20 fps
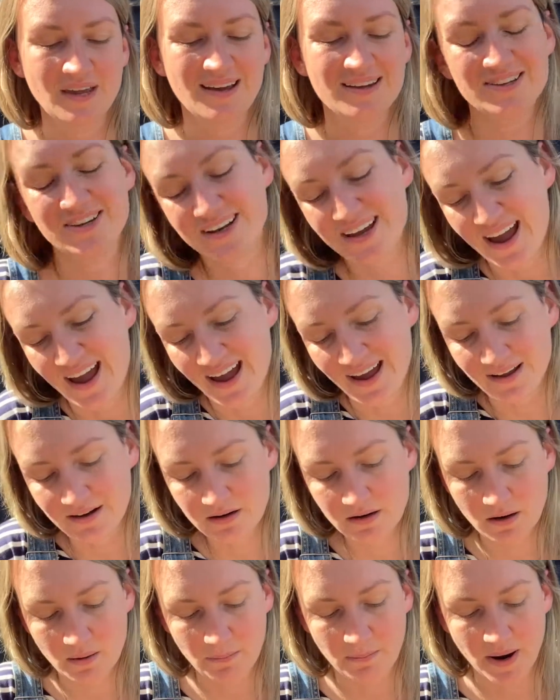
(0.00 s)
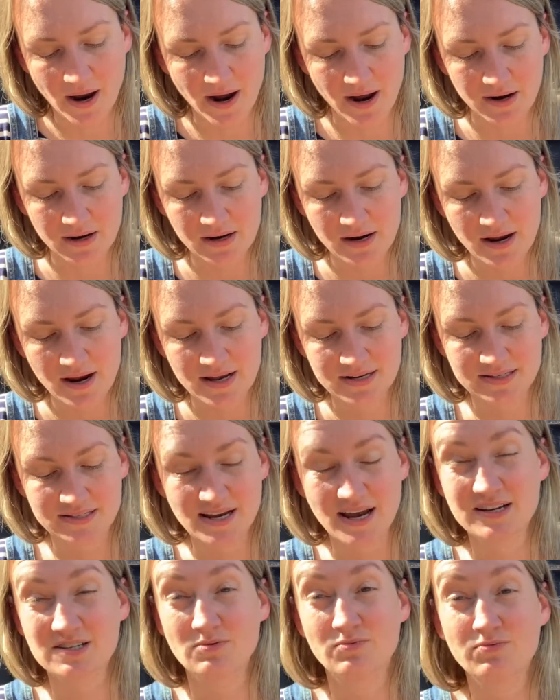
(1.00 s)
You can, but it
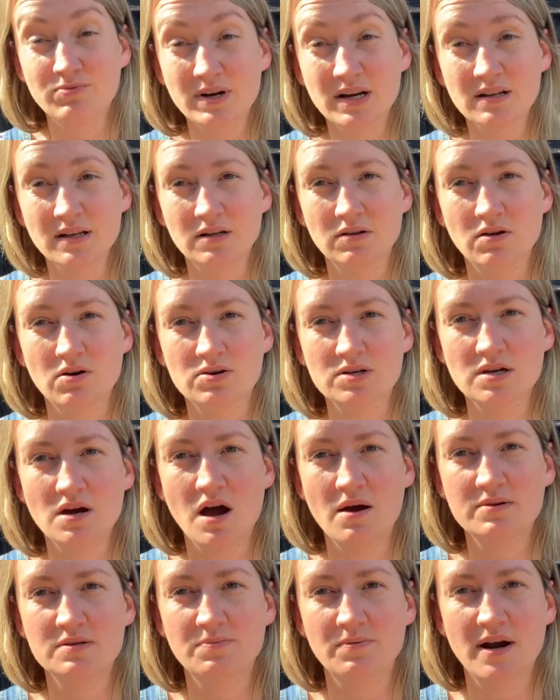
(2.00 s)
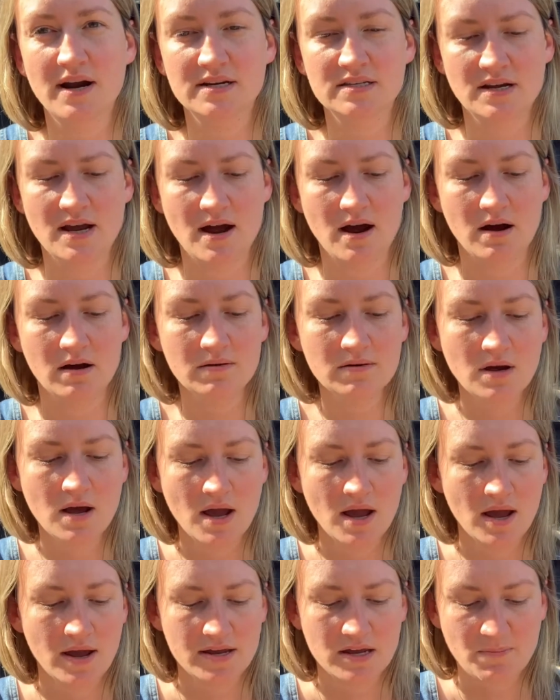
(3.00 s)
takes a really long time to break down.
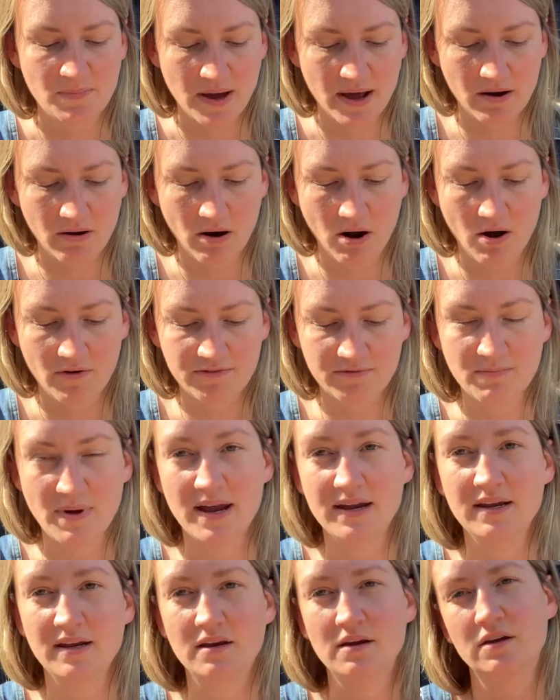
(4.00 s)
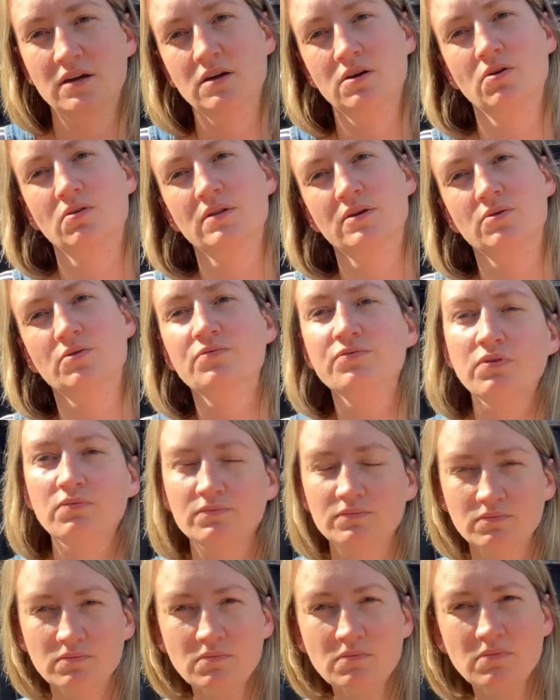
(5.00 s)
You're better off making a cute little
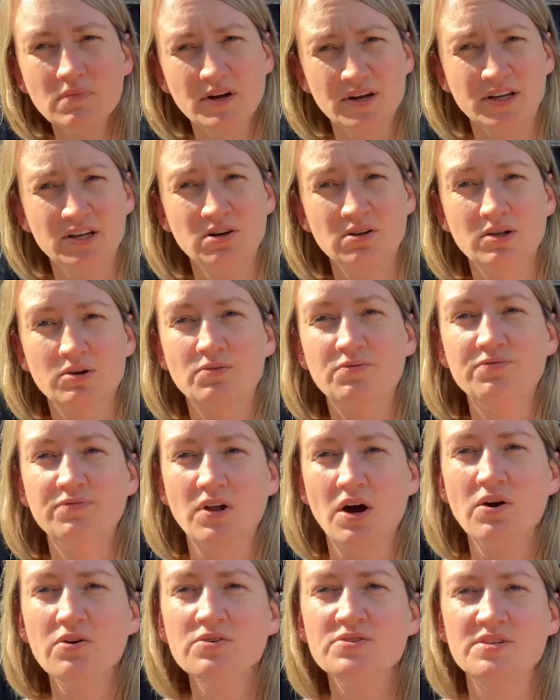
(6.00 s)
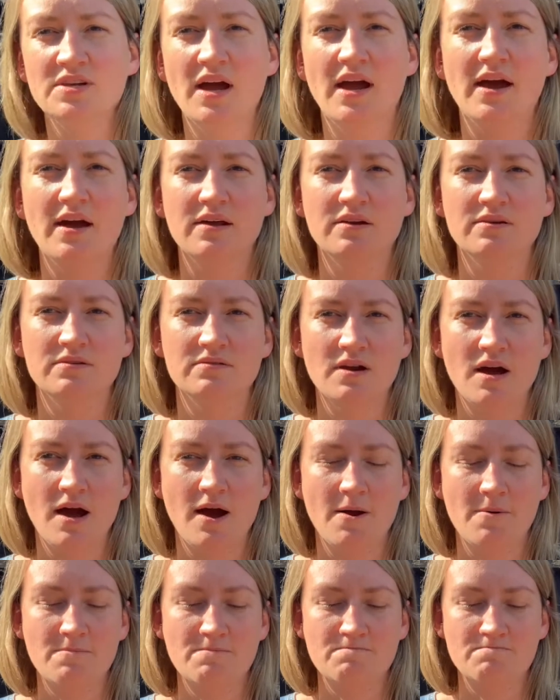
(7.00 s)
float
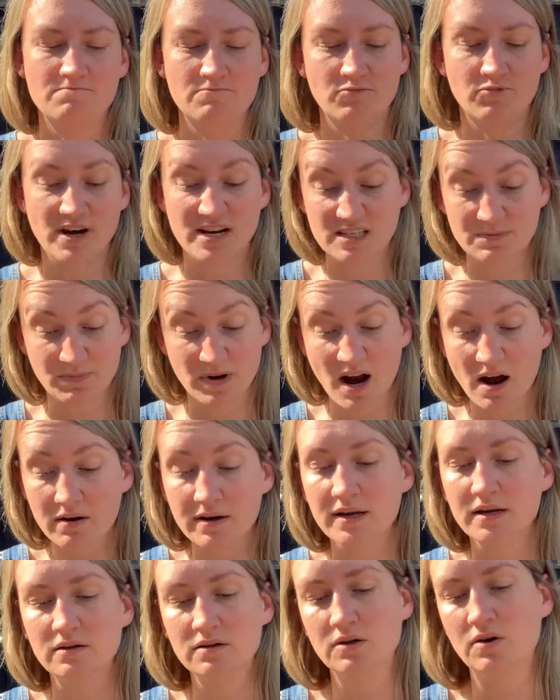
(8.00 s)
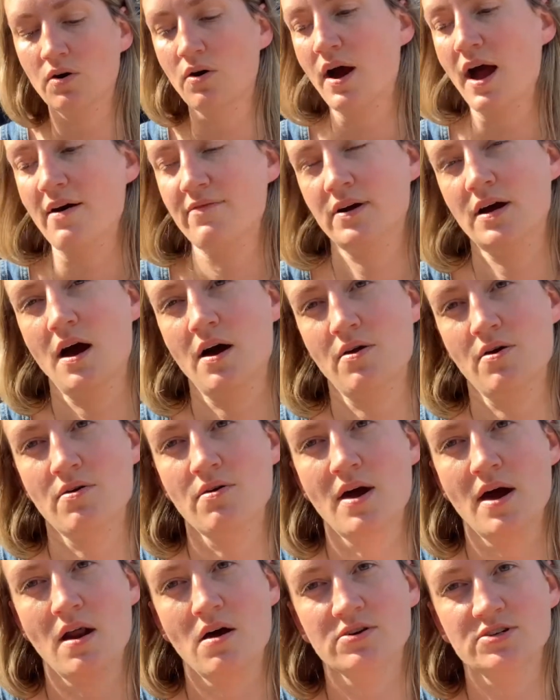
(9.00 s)
and re-sprouting your avocado,
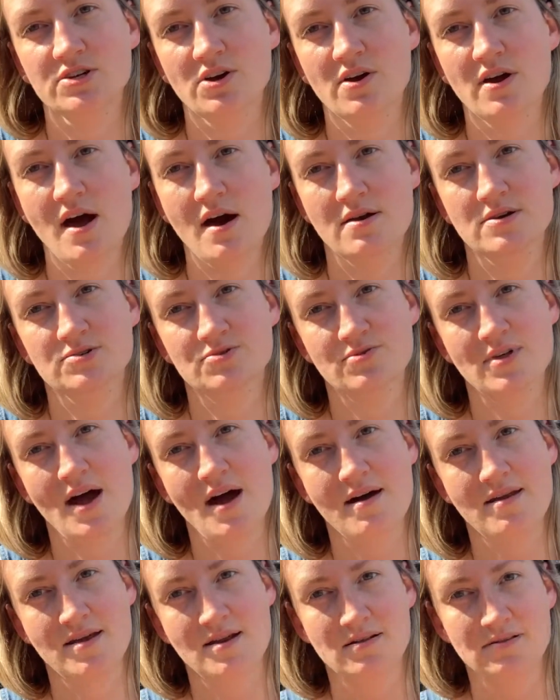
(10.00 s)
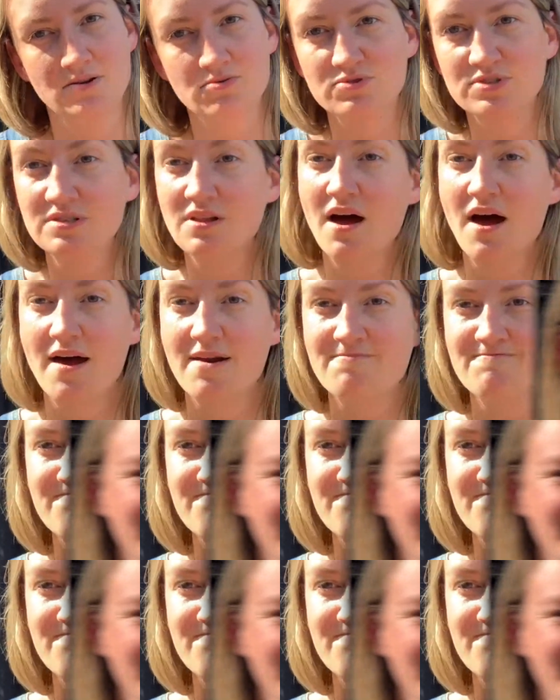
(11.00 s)
and I'll show you how to do that in a little slide.